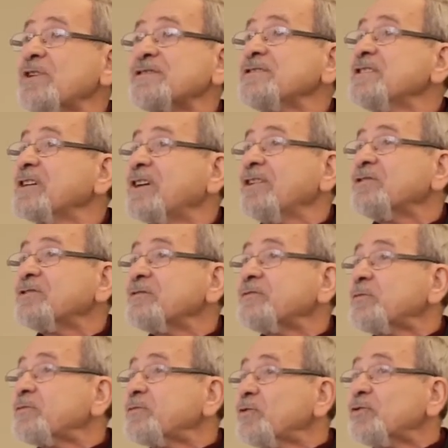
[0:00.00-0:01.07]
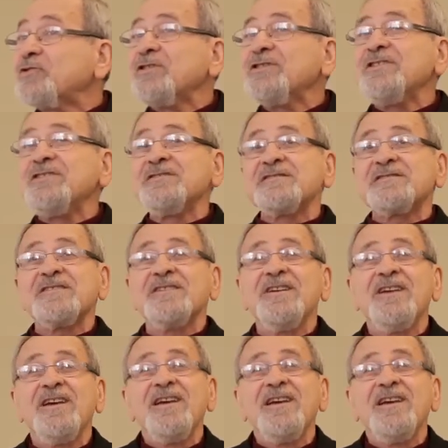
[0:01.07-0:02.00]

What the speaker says: was in the country for 40 years,